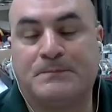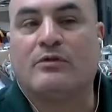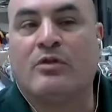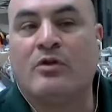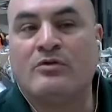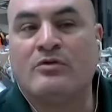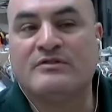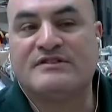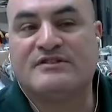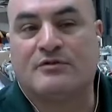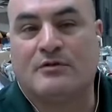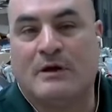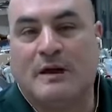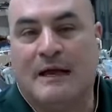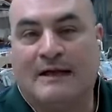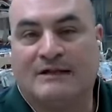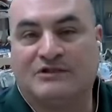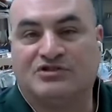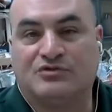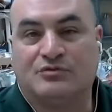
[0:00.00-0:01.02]
those are
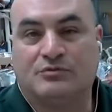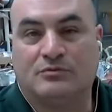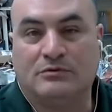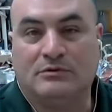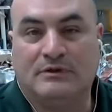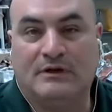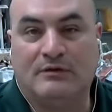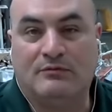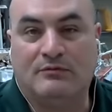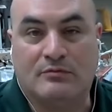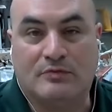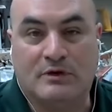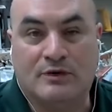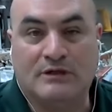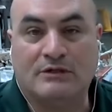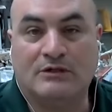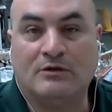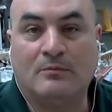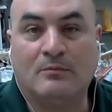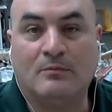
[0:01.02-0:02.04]
actually
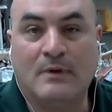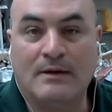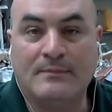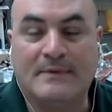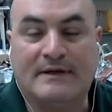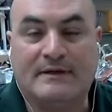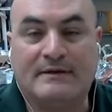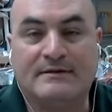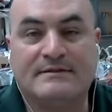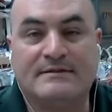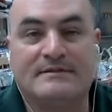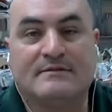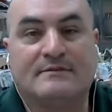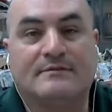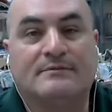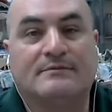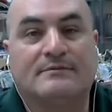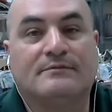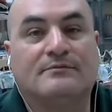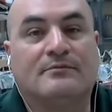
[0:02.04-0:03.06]
real mummies.
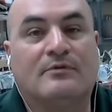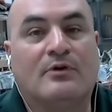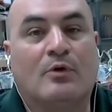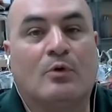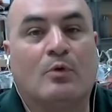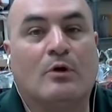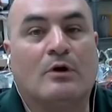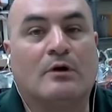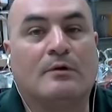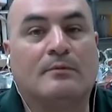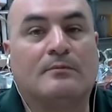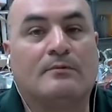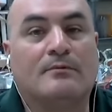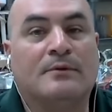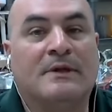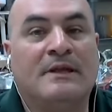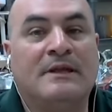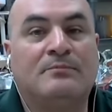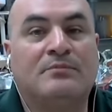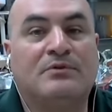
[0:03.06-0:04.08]
There were
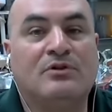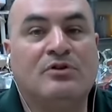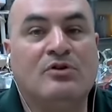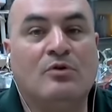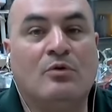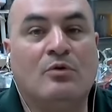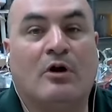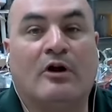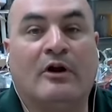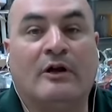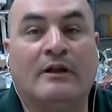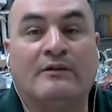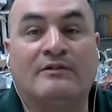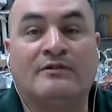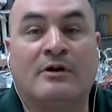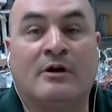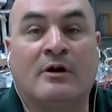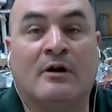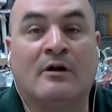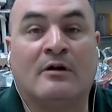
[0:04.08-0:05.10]
people who were
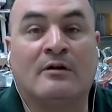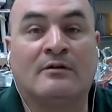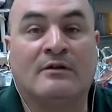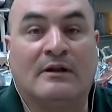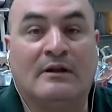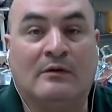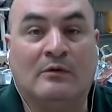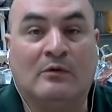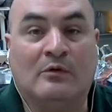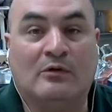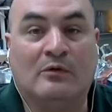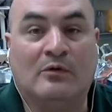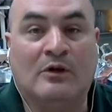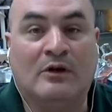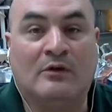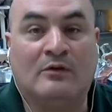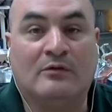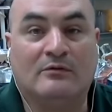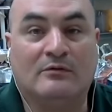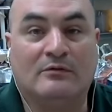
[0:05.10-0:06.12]
interred
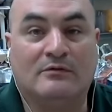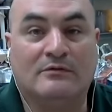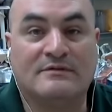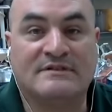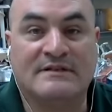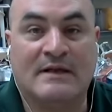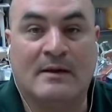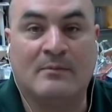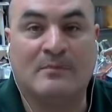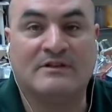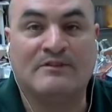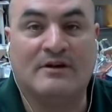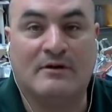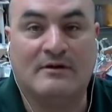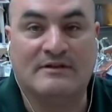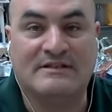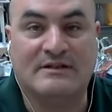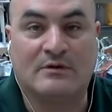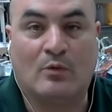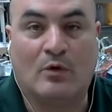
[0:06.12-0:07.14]
in
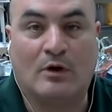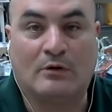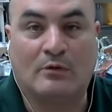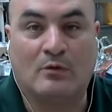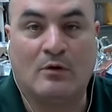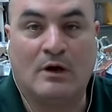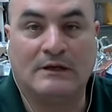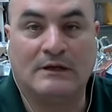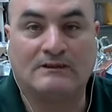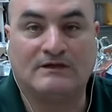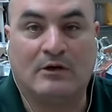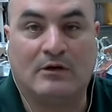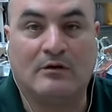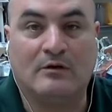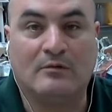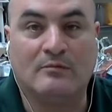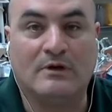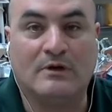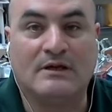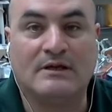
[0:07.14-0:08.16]
cemeteries in Guanajuato
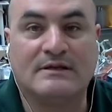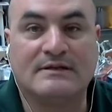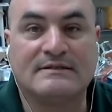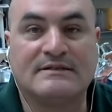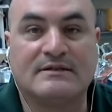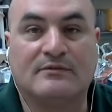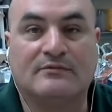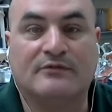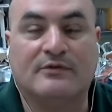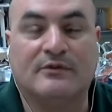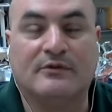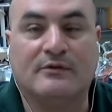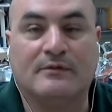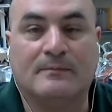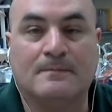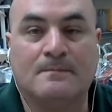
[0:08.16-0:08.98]
because of the